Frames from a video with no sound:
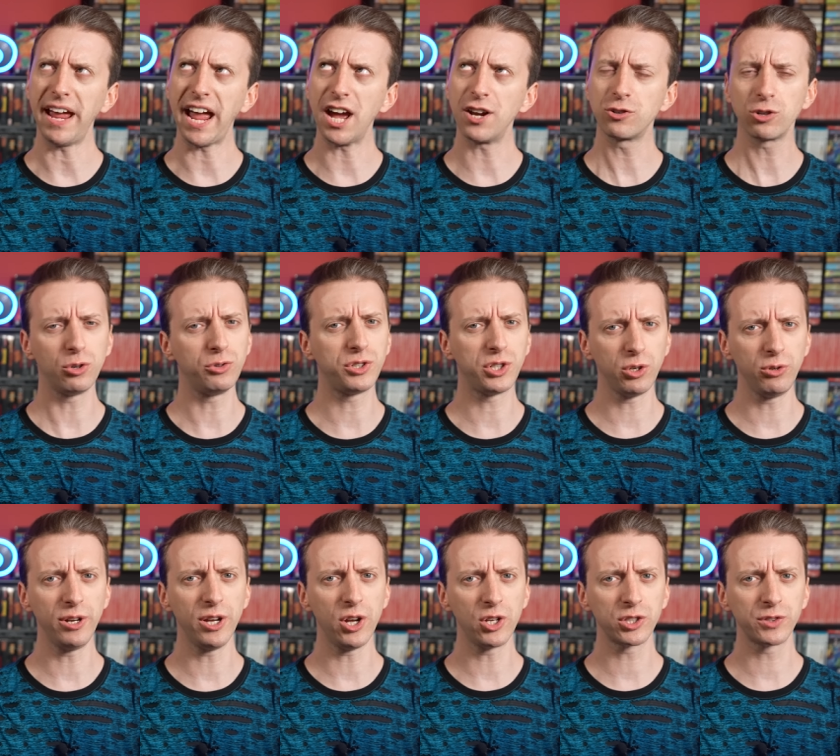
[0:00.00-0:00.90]
Andro
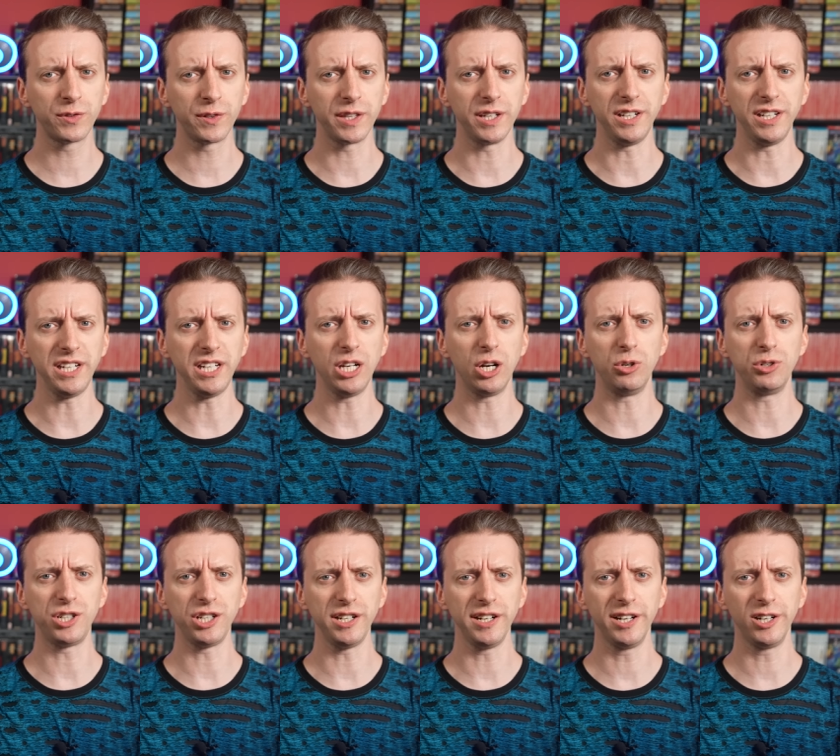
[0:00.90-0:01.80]
Dunos for the Neo
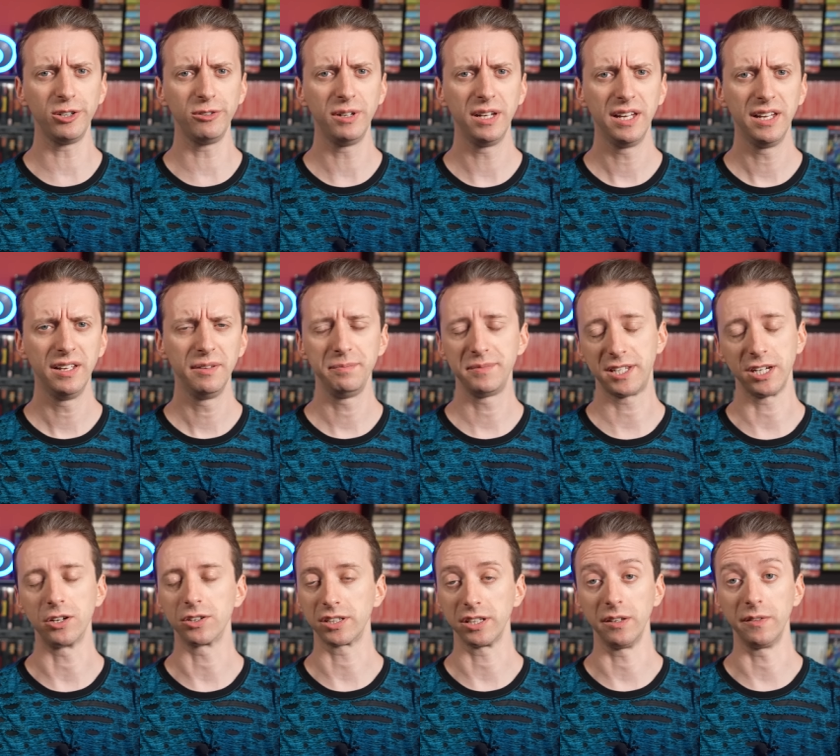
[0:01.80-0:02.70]
Geo,
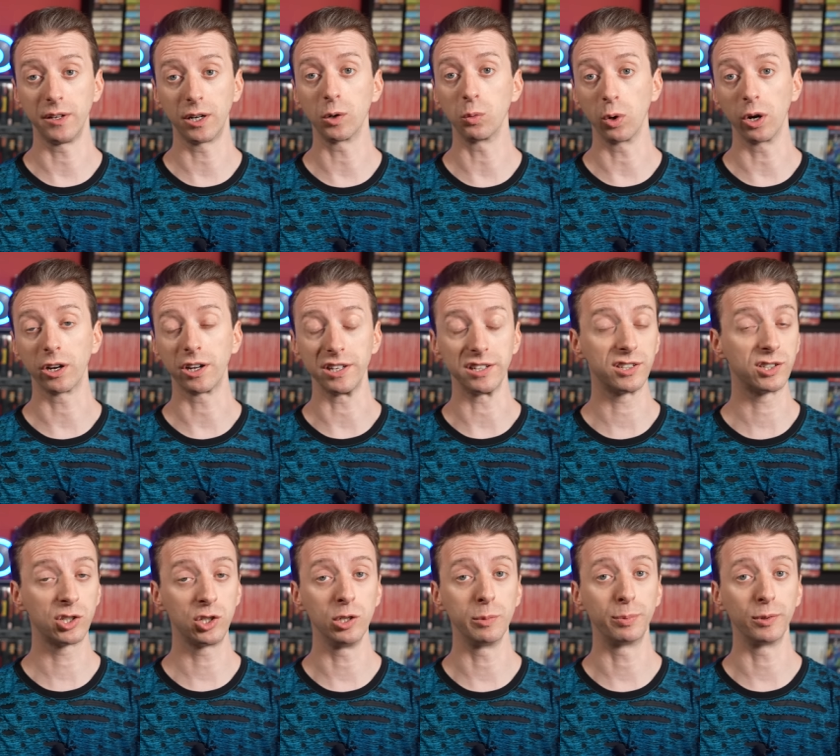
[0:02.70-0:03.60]
Seriously, their work is
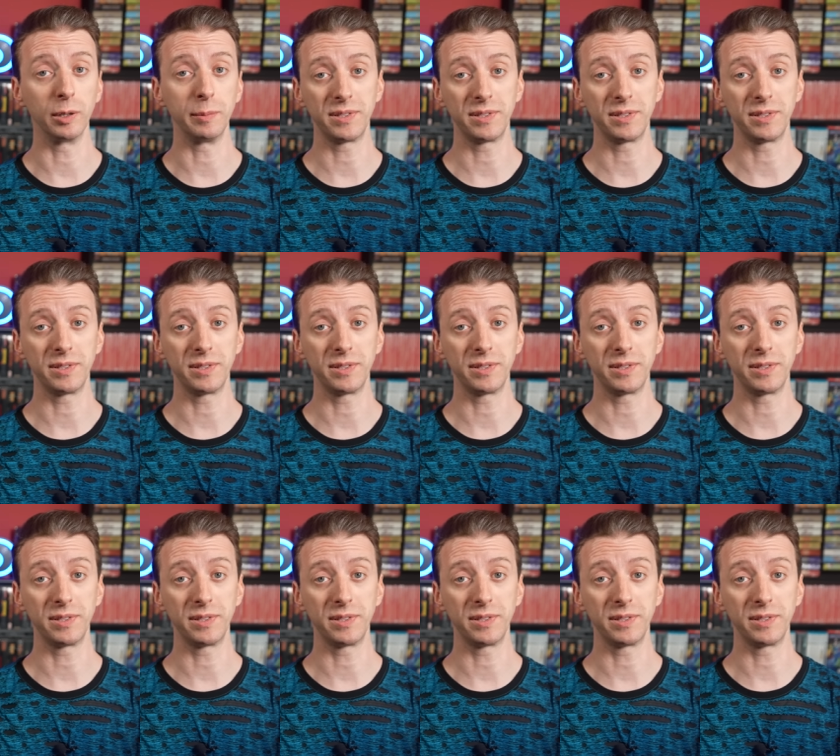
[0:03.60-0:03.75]
super